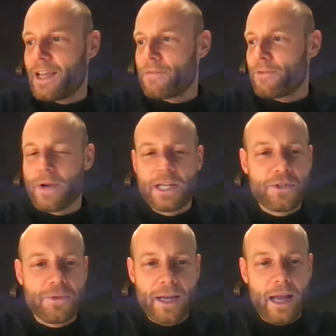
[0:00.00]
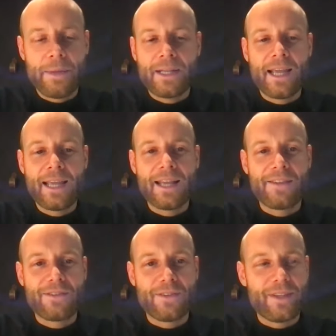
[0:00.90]
if a restaurant. I mean, they
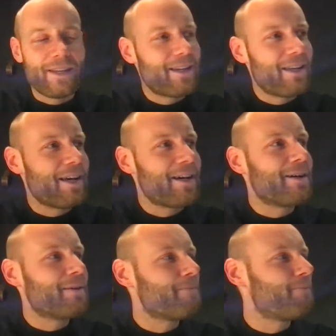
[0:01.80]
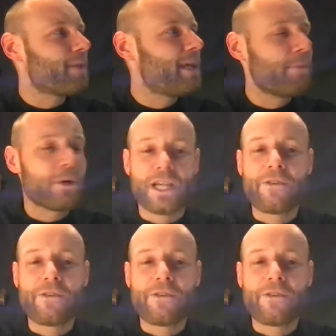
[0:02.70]
get emails